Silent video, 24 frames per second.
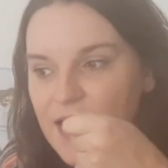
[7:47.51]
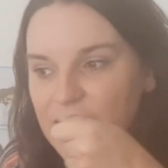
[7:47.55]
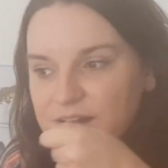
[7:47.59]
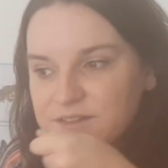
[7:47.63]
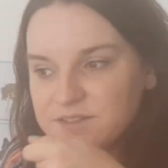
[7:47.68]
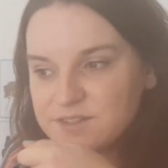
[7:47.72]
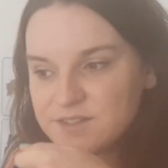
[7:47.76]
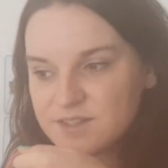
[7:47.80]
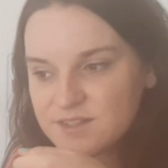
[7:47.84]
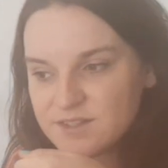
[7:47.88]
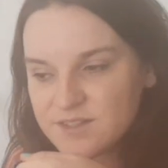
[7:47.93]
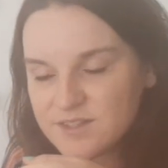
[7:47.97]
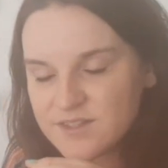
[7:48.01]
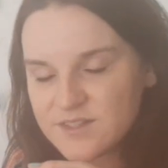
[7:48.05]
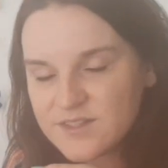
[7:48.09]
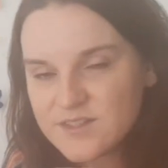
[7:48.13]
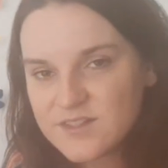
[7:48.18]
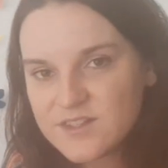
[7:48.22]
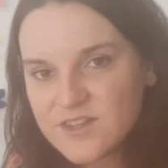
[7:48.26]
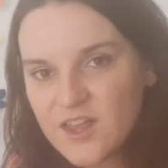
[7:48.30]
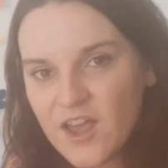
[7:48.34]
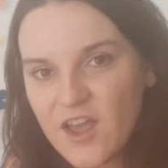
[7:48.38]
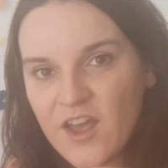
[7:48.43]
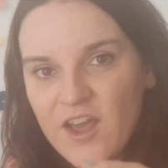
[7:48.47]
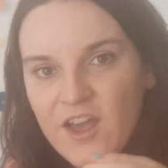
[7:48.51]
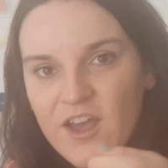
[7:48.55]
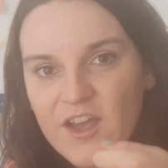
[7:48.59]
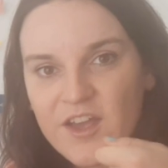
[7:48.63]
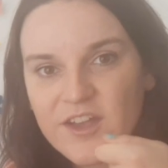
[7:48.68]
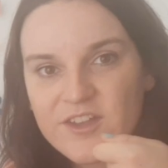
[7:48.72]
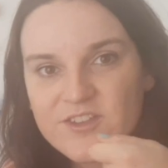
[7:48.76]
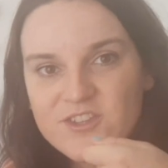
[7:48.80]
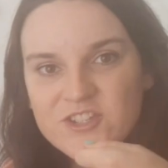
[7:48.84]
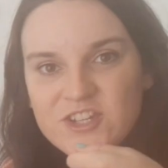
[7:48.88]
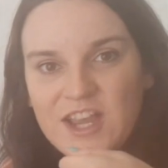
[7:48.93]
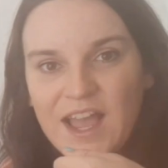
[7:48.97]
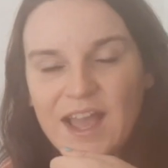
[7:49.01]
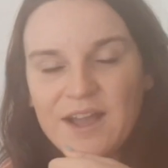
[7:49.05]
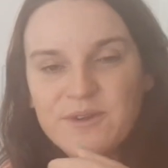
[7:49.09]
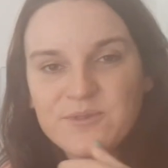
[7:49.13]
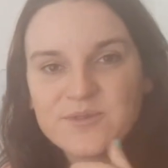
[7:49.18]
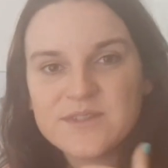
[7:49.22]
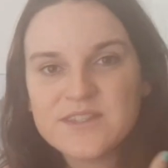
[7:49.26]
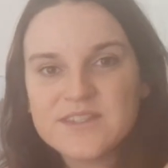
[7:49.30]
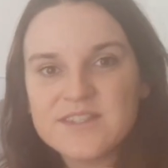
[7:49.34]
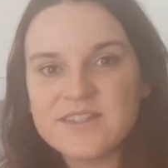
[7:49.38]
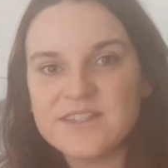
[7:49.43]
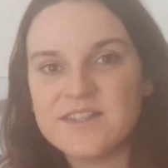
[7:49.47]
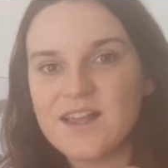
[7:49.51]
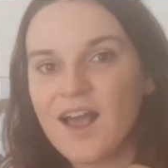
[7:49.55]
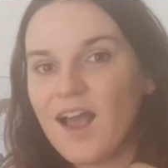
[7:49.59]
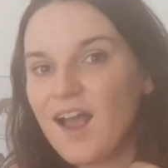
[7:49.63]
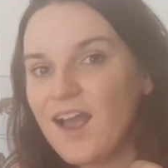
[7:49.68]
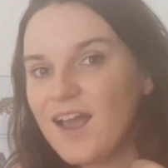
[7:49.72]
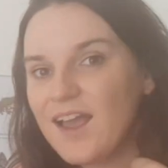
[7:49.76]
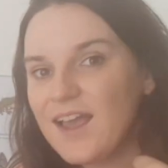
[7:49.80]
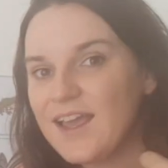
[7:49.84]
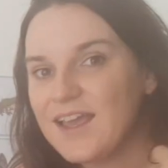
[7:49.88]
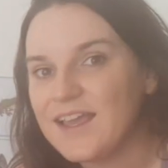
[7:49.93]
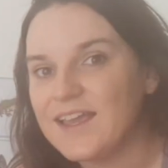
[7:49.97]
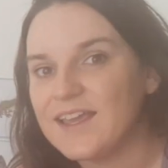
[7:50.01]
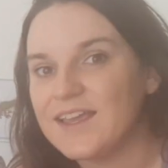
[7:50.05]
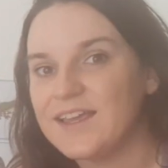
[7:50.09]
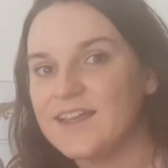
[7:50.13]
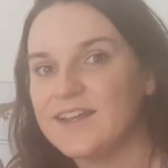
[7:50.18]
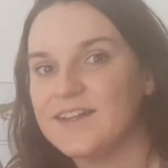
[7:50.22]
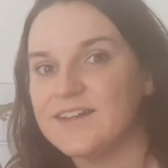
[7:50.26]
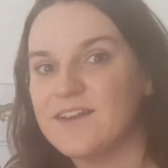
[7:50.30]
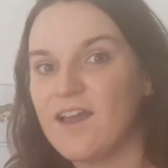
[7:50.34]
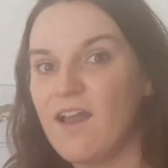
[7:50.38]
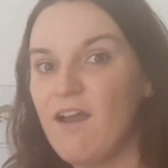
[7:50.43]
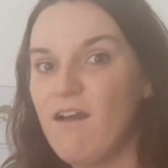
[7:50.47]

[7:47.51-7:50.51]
and search outside.